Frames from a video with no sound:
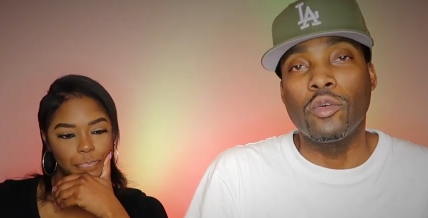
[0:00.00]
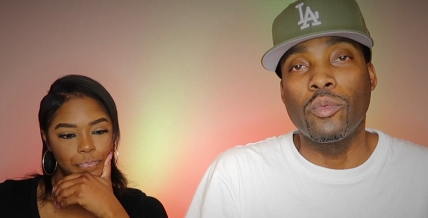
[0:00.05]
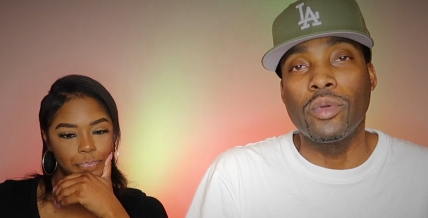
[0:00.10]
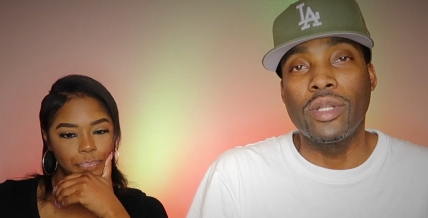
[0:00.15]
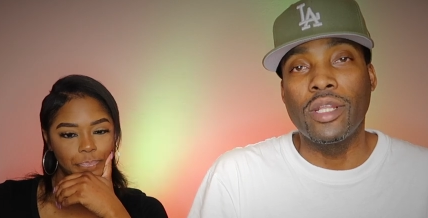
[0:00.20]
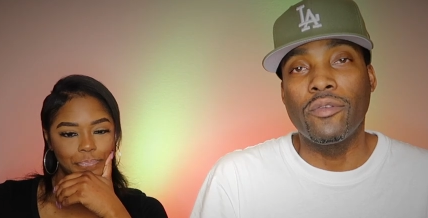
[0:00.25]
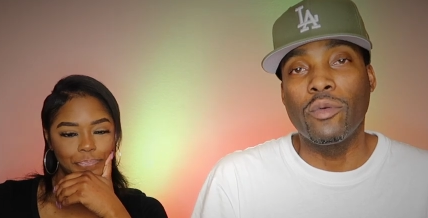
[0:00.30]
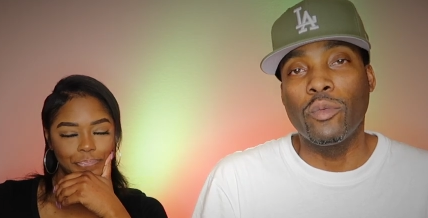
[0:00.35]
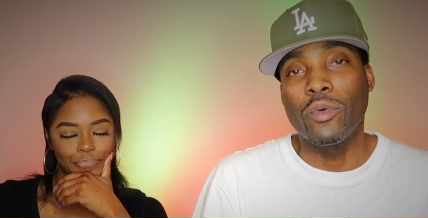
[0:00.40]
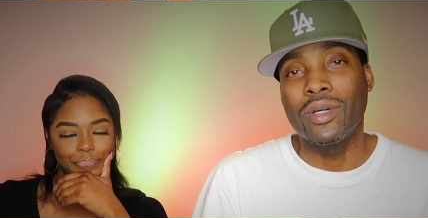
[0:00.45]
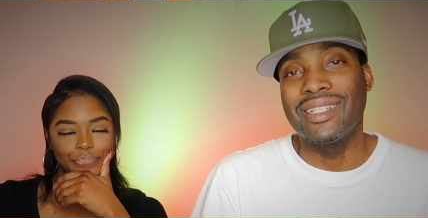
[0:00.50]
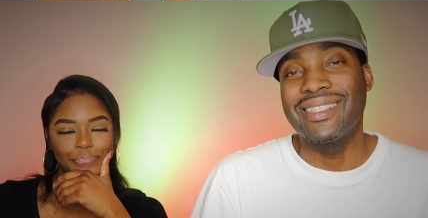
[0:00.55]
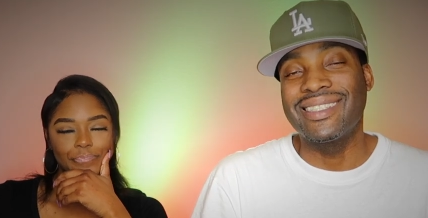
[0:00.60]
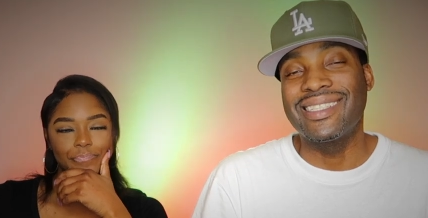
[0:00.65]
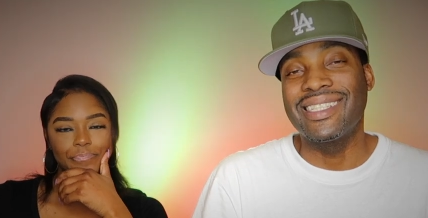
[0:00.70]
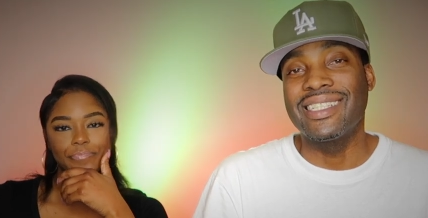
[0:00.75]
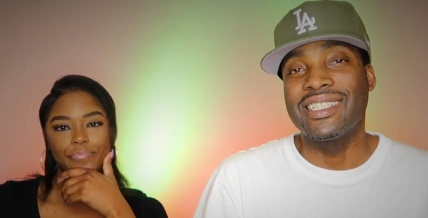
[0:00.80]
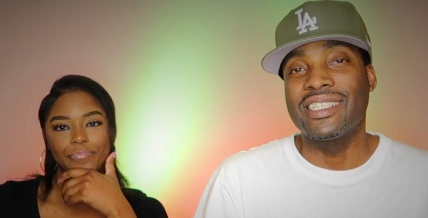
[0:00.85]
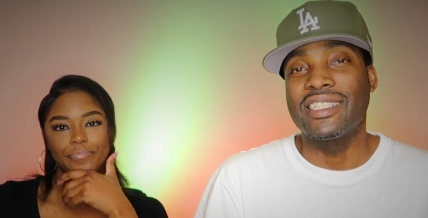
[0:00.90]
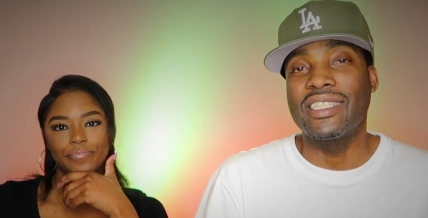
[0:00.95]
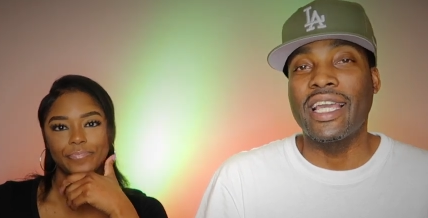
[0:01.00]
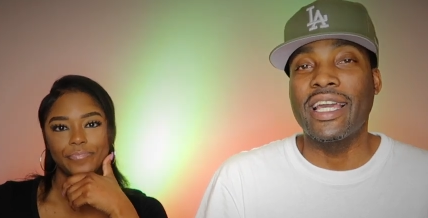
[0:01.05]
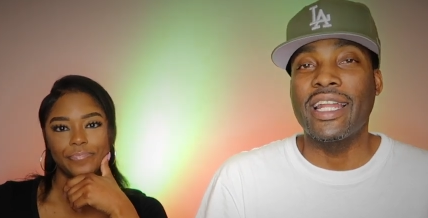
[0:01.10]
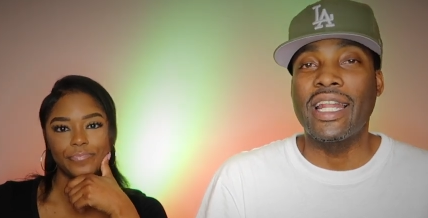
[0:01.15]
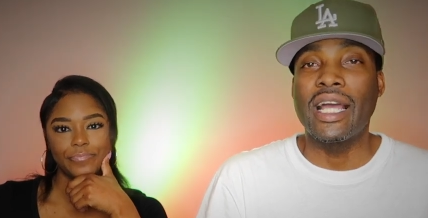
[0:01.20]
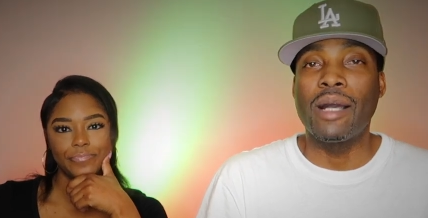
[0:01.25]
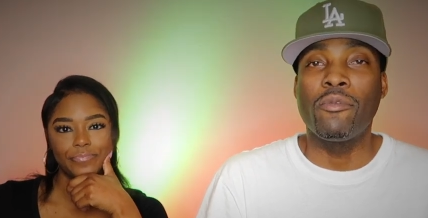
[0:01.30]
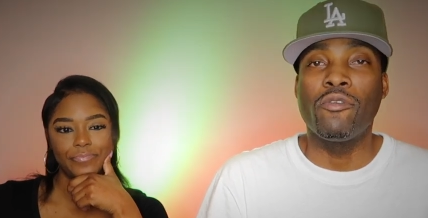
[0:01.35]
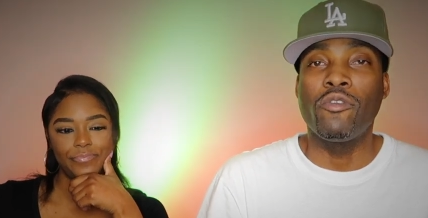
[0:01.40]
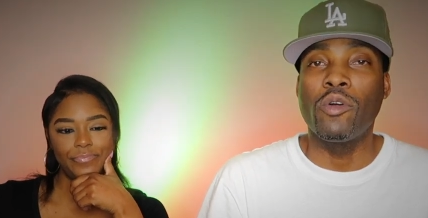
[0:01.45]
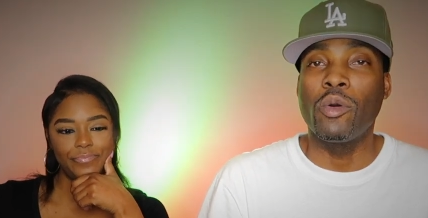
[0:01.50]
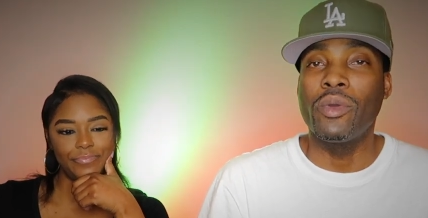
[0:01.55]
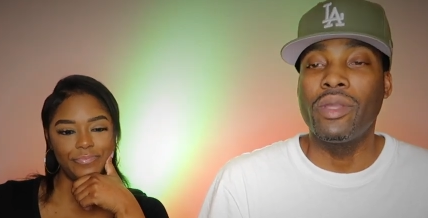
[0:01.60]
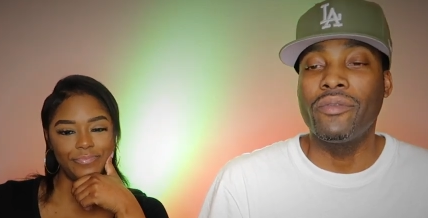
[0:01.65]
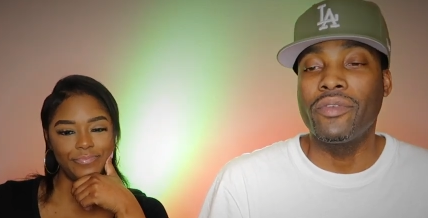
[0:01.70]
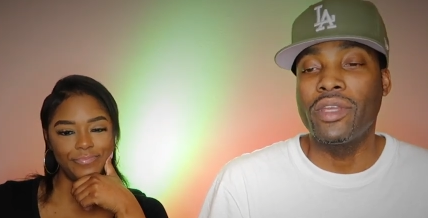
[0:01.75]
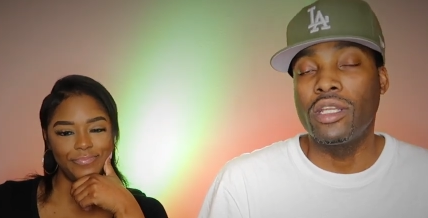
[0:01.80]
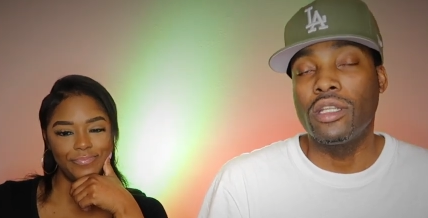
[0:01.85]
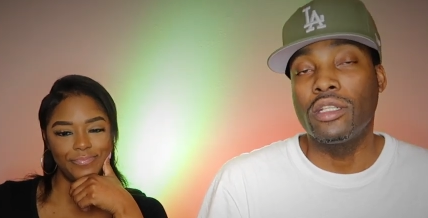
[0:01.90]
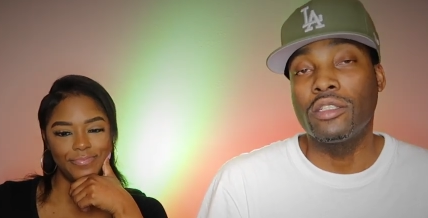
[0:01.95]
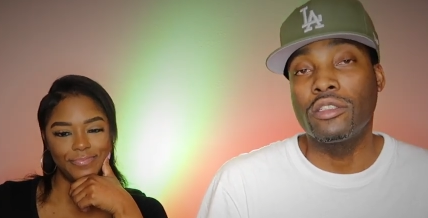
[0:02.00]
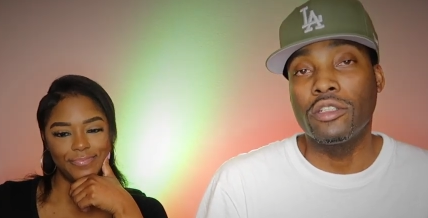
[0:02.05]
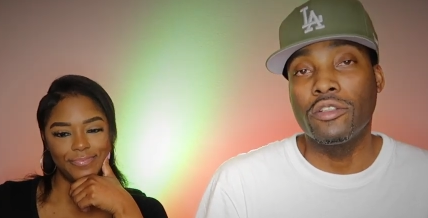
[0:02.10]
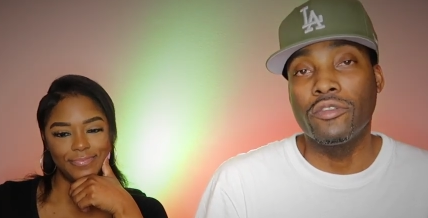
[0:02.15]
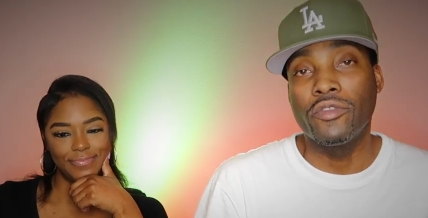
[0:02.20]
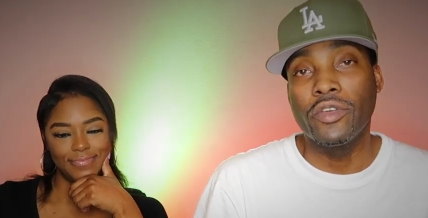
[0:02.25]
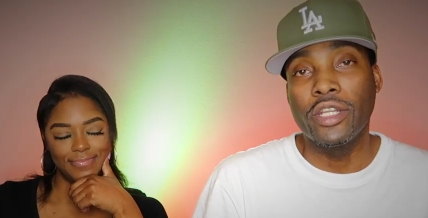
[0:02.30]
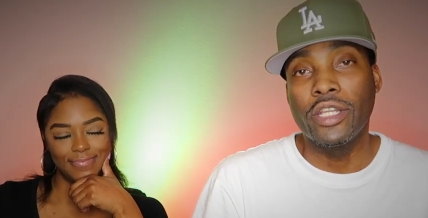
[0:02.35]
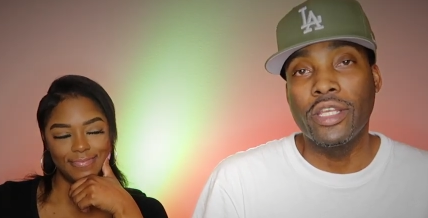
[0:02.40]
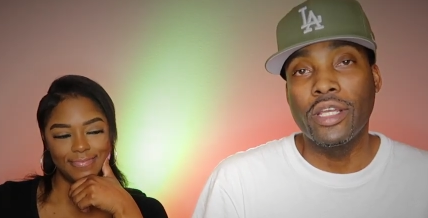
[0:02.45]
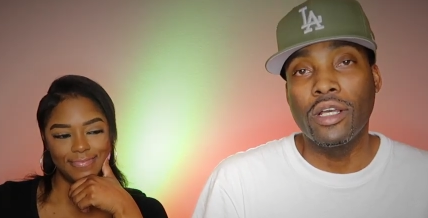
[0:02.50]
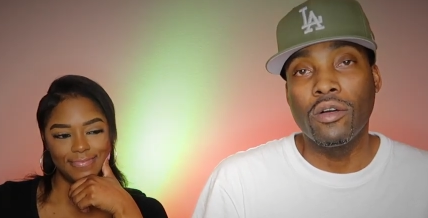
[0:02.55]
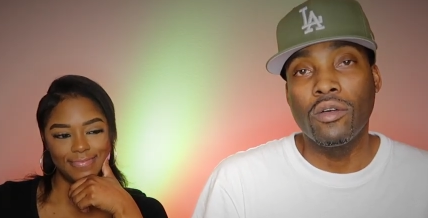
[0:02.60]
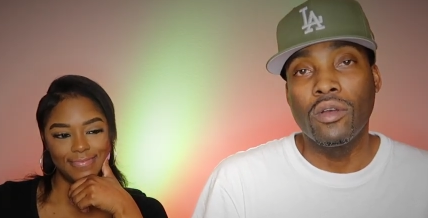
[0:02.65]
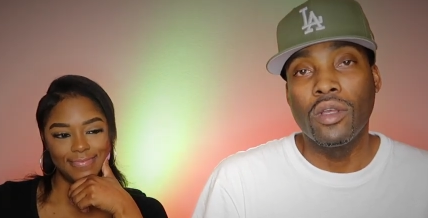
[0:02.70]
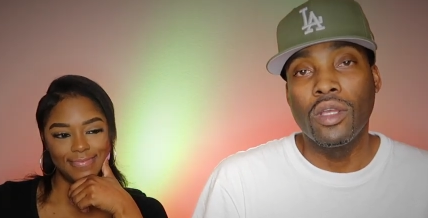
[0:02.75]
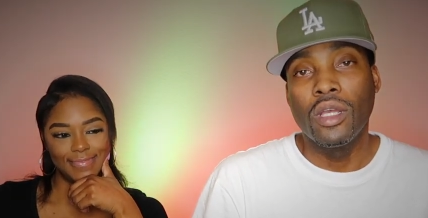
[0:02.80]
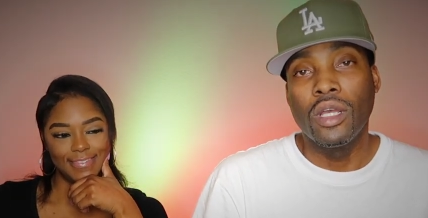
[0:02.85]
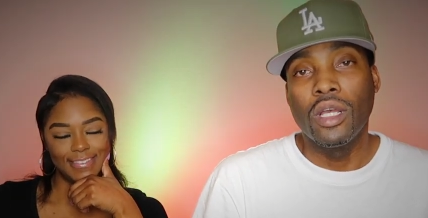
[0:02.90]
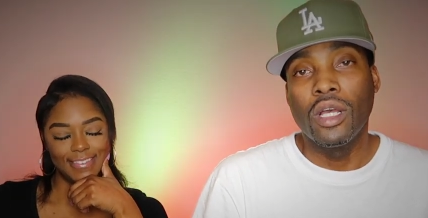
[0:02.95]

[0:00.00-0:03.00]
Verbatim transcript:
Speaker 1: so we definitely want to send a shout out before we can get into the video